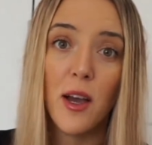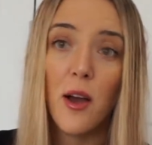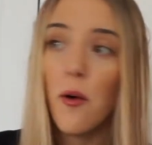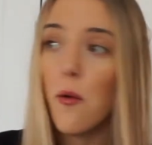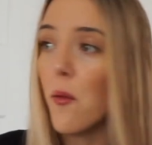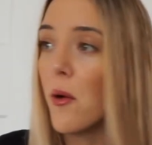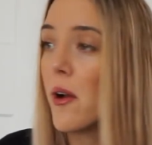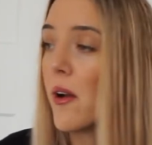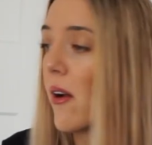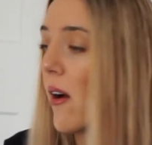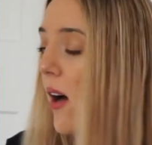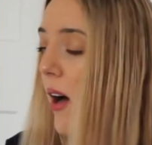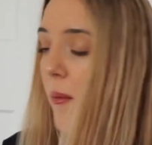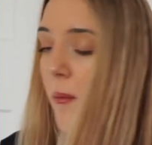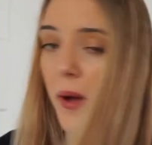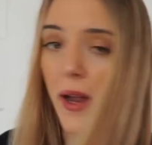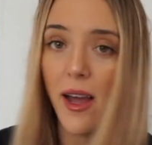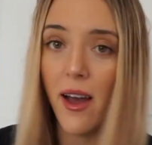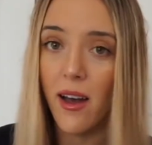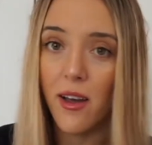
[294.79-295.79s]
where
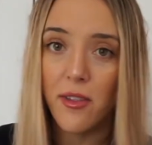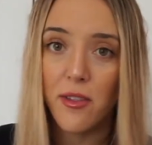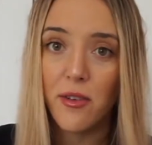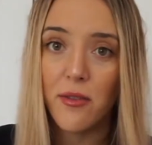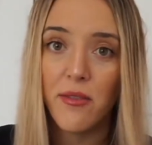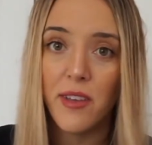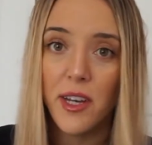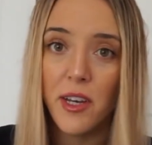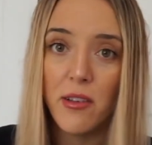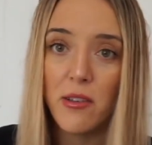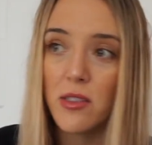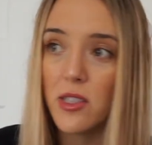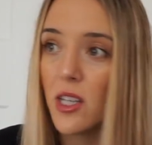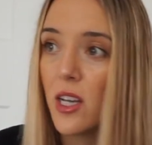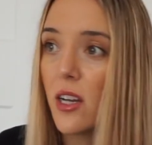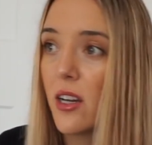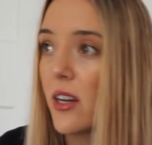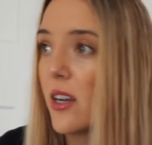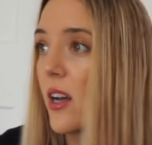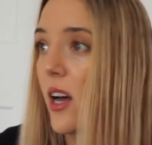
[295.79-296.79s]
my other videos
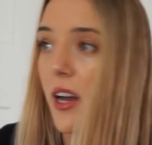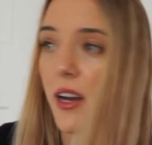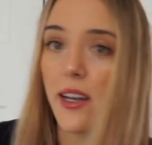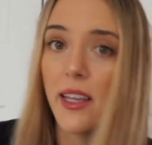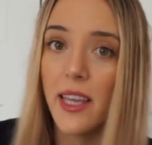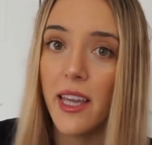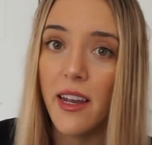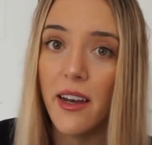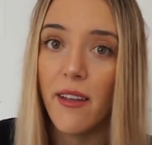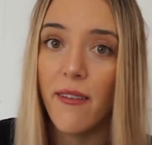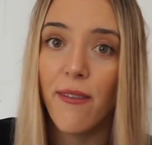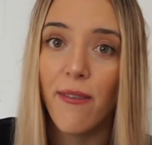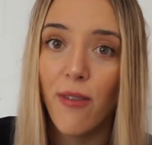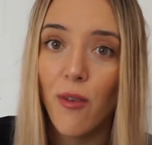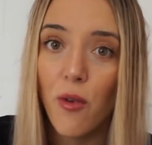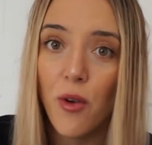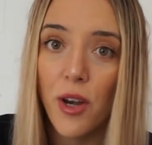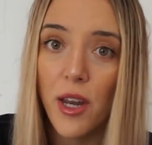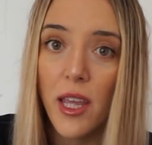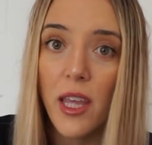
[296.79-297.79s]
are getting
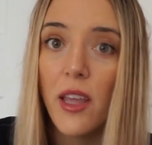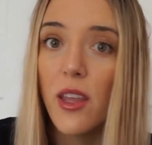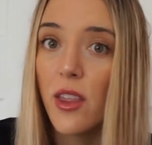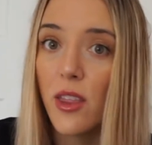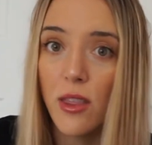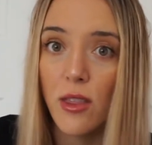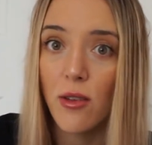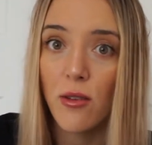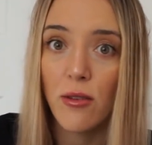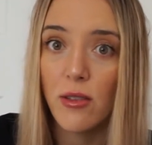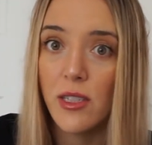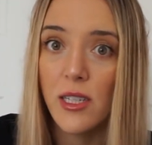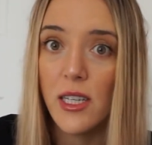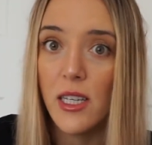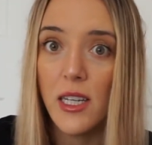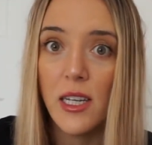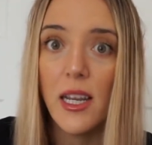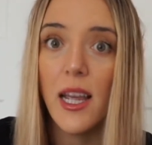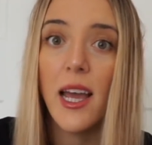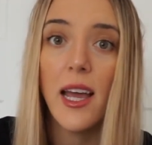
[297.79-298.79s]
40,
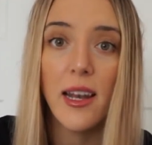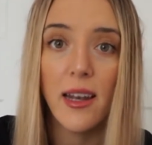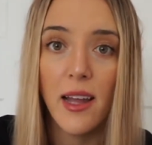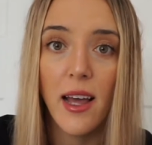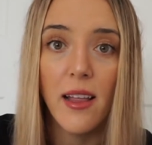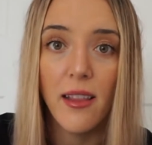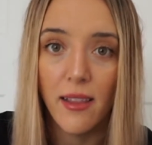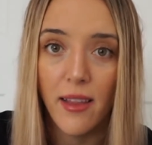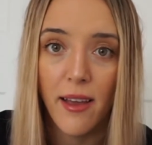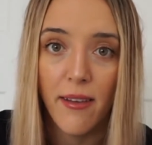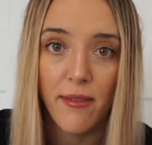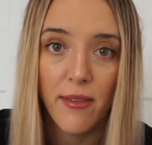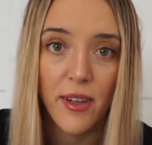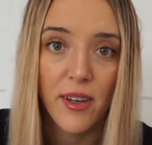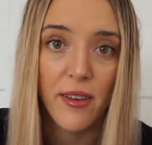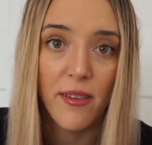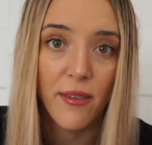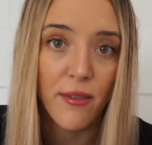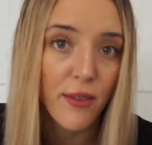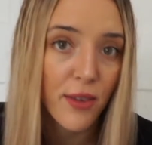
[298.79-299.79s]
13, and
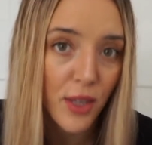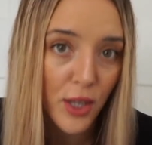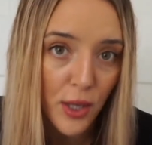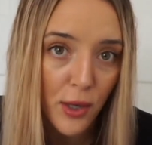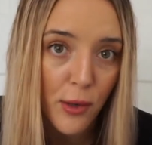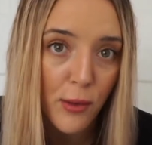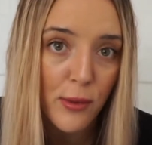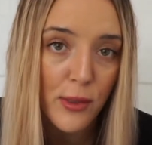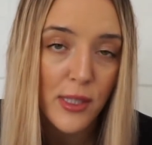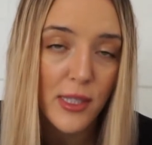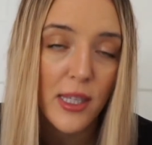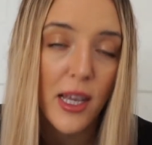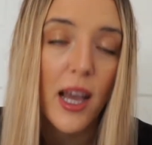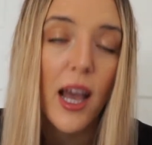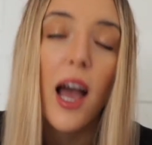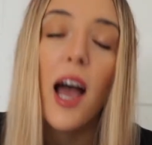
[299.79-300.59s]
11 views.